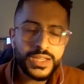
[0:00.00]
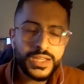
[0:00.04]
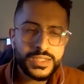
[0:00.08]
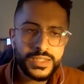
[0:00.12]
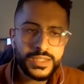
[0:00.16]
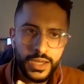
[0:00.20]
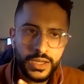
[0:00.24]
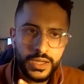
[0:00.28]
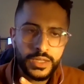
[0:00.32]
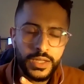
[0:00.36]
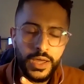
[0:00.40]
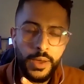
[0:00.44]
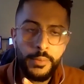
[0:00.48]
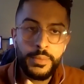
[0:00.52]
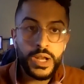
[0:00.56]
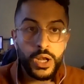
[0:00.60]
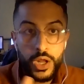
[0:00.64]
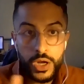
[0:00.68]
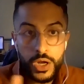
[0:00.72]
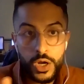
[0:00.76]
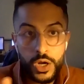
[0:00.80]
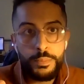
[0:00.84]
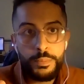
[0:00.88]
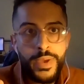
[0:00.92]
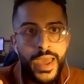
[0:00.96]
Exactly. I mean,
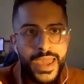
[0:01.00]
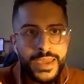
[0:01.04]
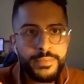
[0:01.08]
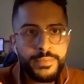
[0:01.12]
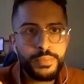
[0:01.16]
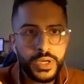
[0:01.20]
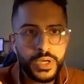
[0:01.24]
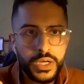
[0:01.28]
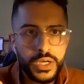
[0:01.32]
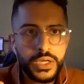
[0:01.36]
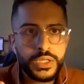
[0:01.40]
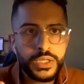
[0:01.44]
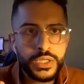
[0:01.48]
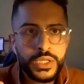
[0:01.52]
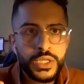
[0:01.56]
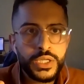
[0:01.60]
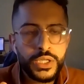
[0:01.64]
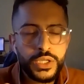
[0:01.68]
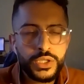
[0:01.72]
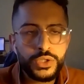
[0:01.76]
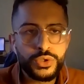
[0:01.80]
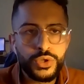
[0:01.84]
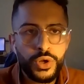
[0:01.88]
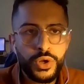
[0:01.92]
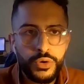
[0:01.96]
on paper,
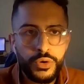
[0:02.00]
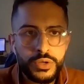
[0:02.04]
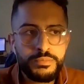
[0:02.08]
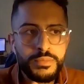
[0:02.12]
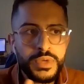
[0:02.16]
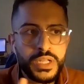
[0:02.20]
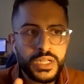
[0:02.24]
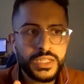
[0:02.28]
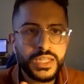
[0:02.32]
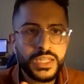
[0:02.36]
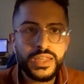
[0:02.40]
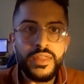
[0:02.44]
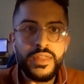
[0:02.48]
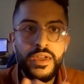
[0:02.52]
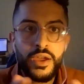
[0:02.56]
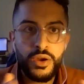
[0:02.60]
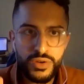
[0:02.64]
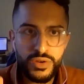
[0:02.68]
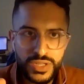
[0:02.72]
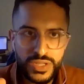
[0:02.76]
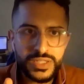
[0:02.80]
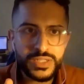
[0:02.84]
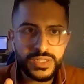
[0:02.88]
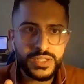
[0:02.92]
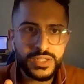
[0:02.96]
admittedly,
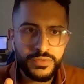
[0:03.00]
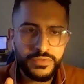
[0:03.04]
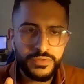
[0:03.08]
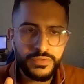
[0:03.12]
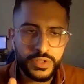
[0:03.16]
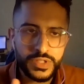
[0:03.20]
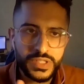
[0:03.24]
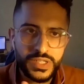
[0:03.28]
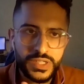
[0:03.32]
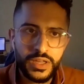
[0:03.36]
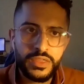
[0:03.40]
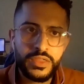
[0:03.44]
there is a difference.